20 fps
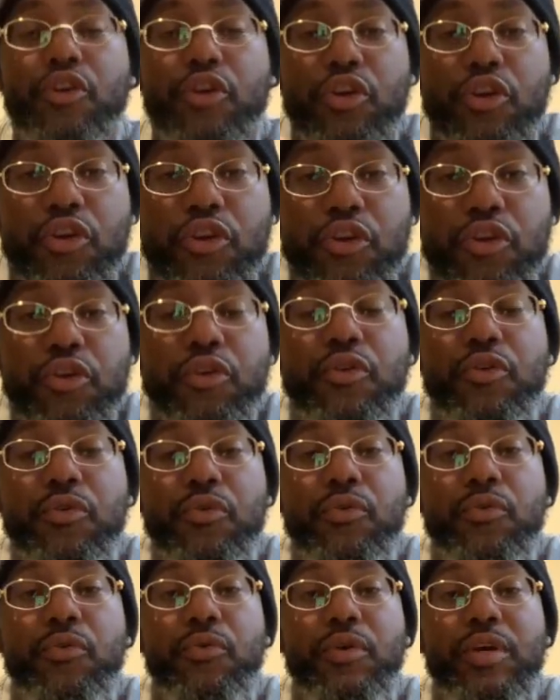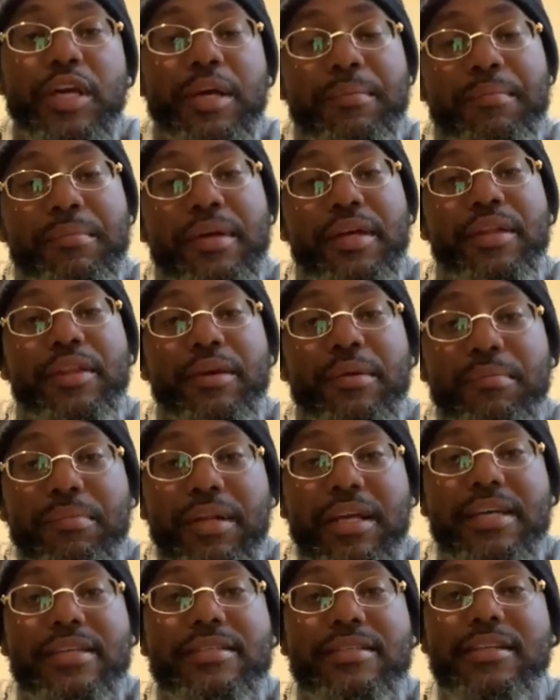You can be the
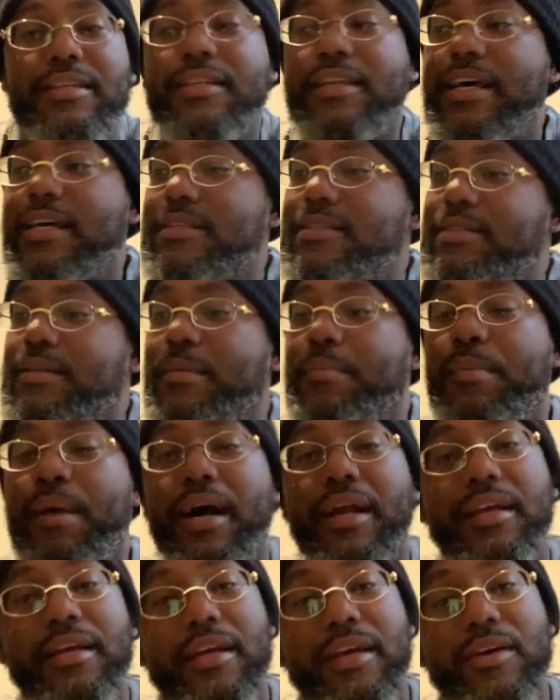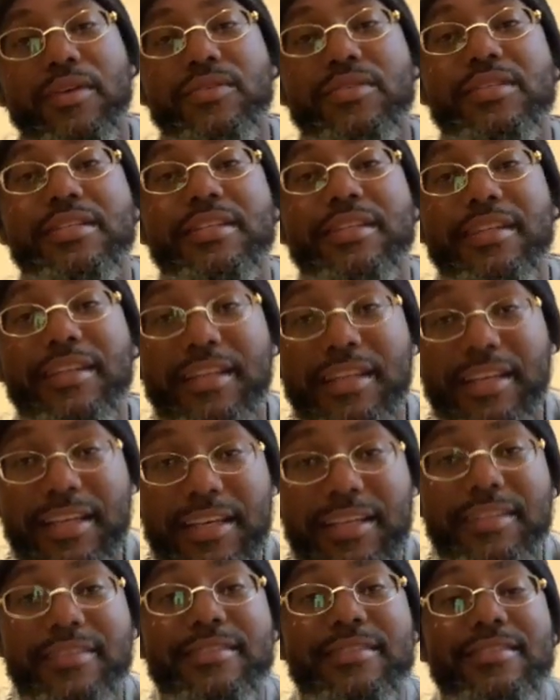blessing that somebody else
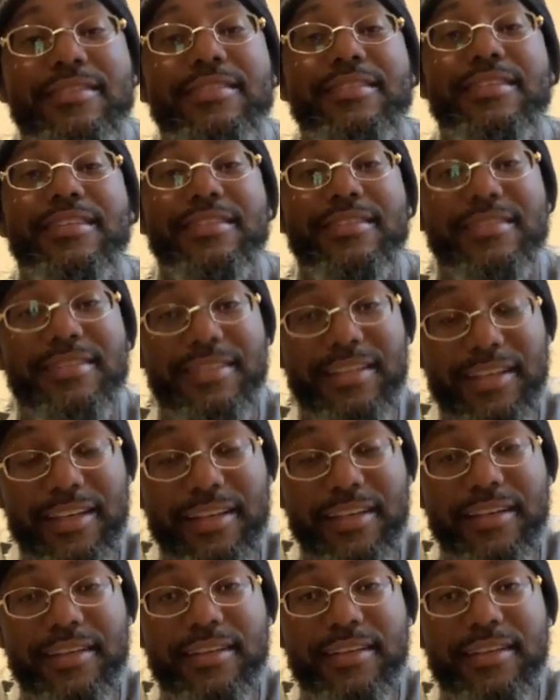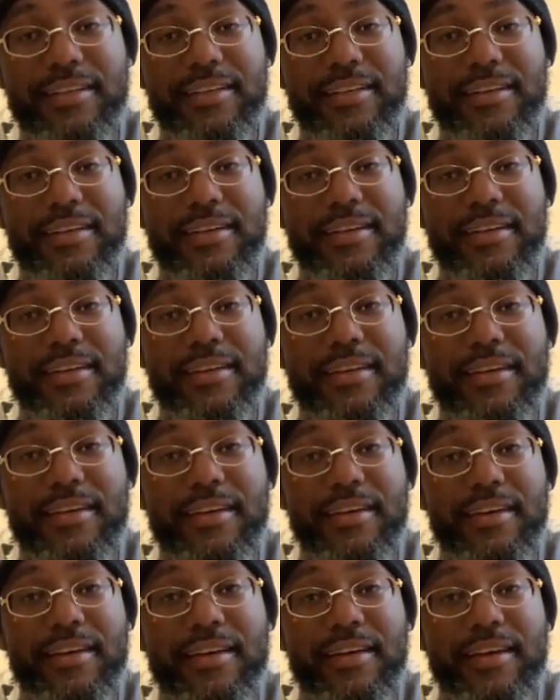needs to see.
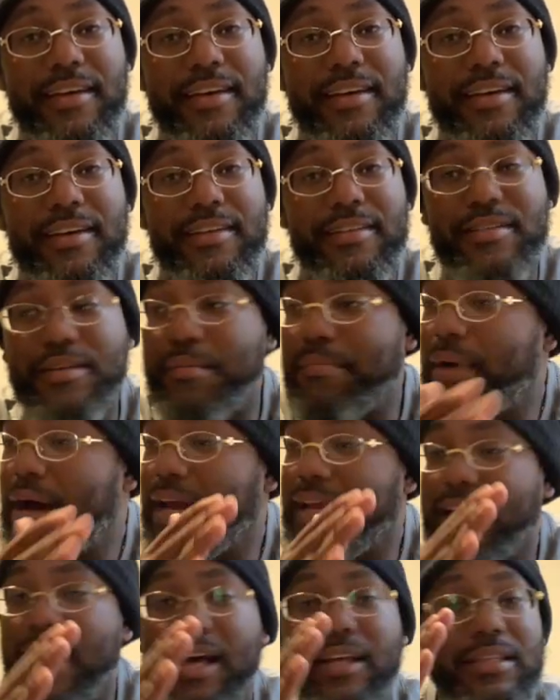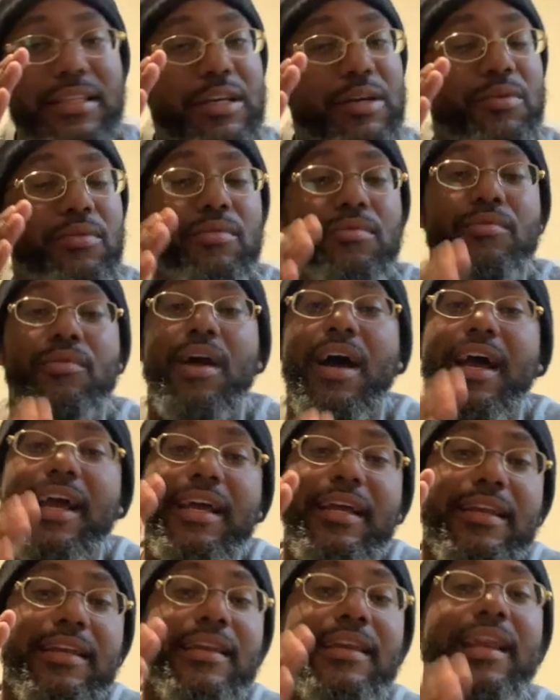Somebody out there
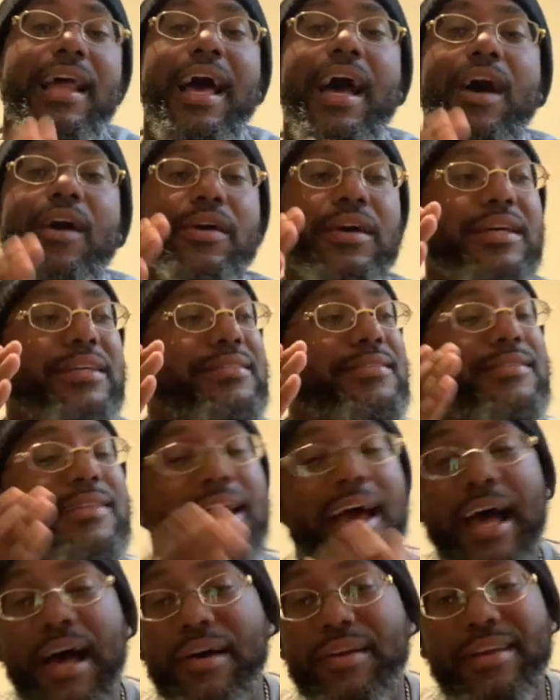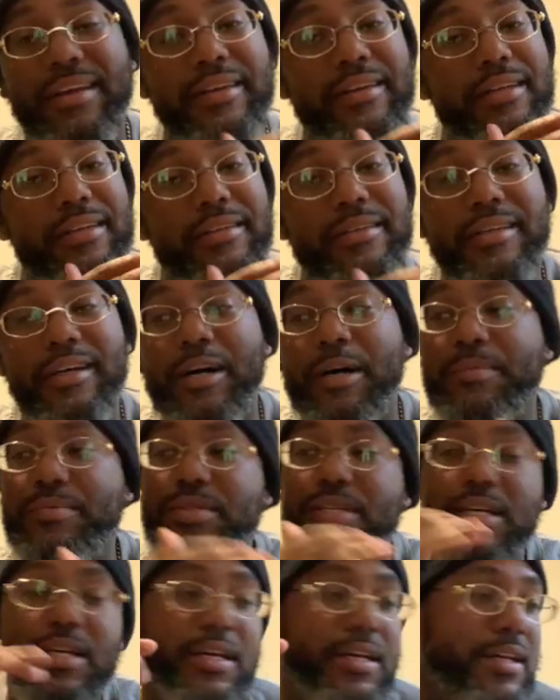right now is down in the dumps
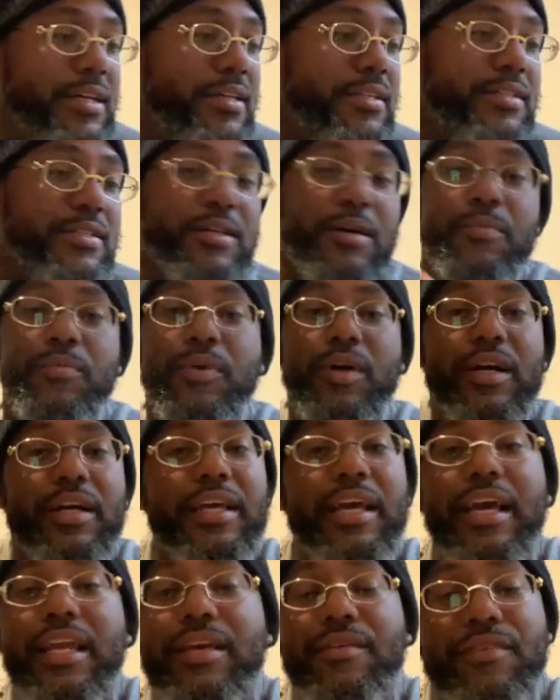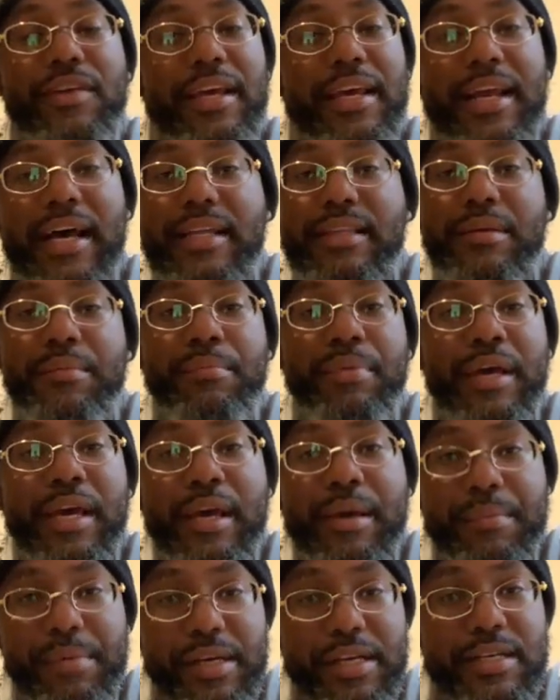somewhere, can't even get out the
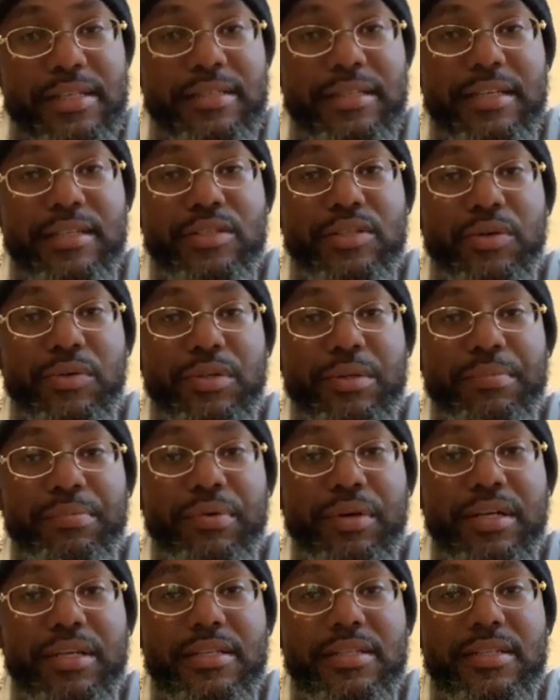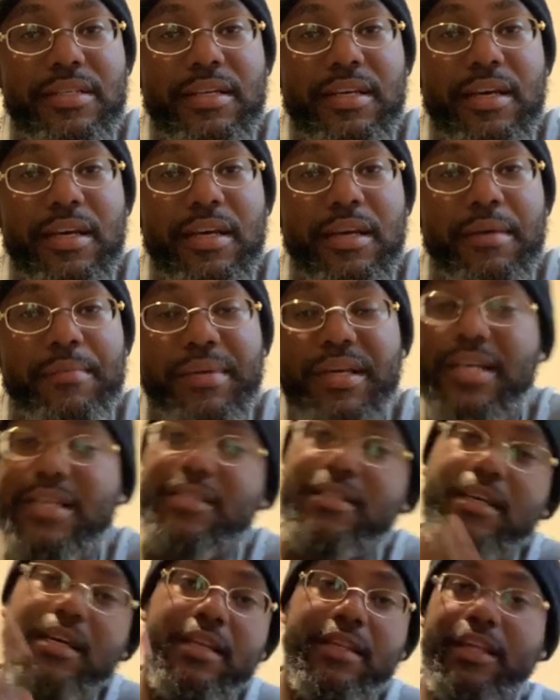bed because they're so depressed. because
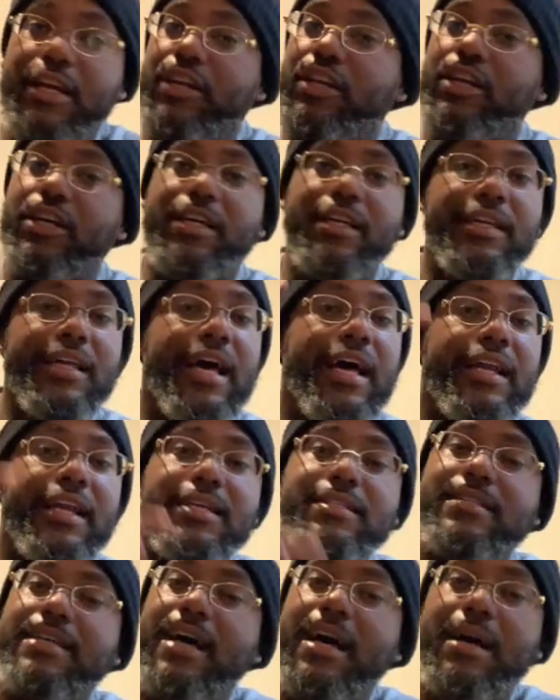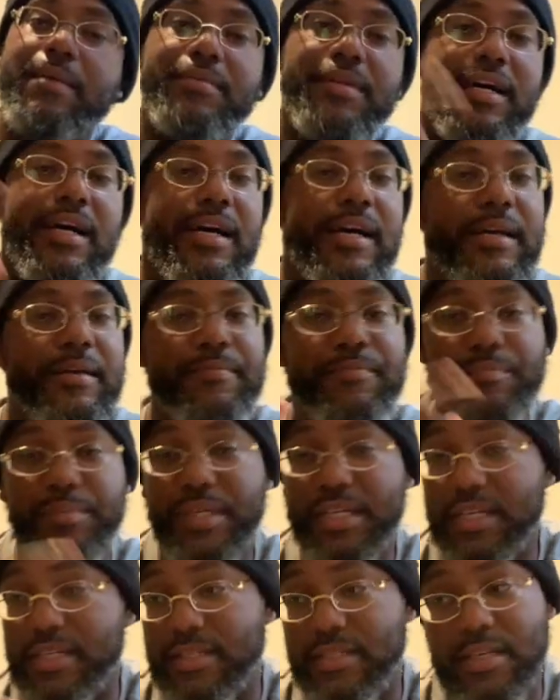they're looking down that timeline.
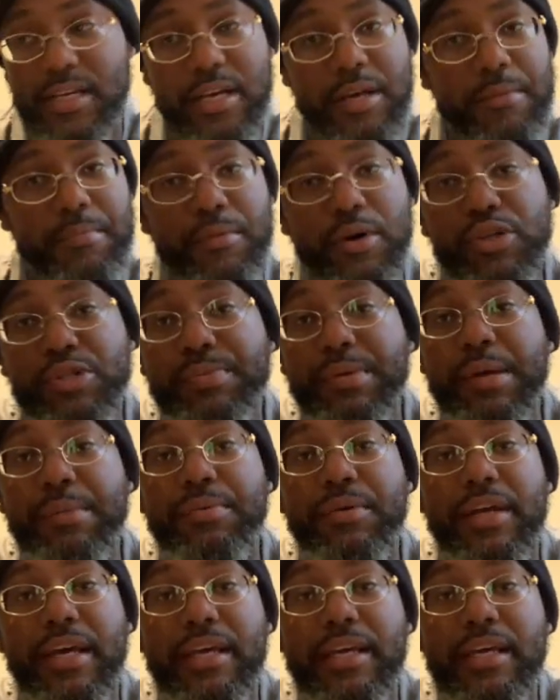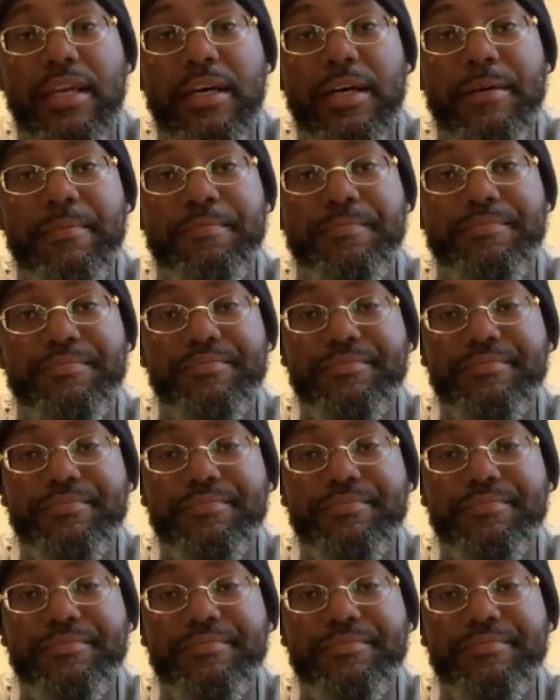Because most people, they get up,